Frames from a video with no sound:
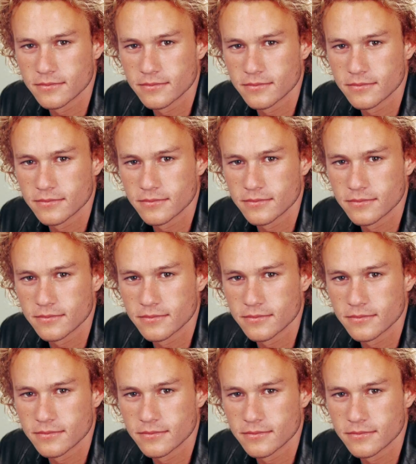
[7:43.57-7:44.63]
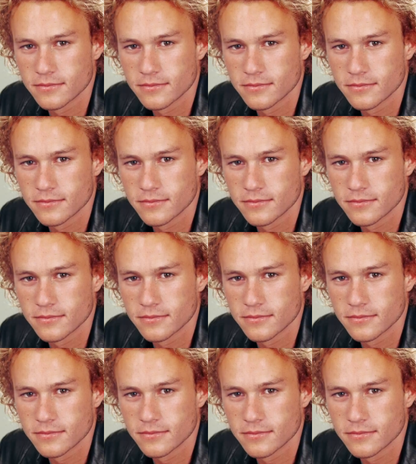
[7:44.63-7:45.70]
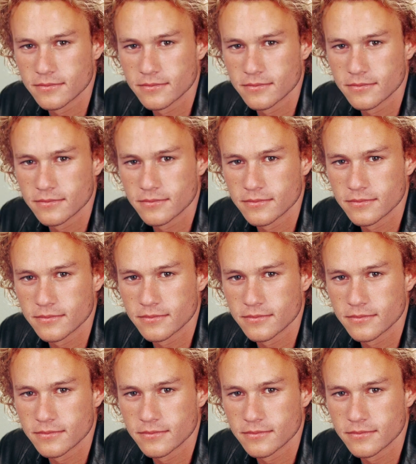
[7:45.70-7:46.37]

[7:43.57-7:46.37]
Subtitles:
(silence)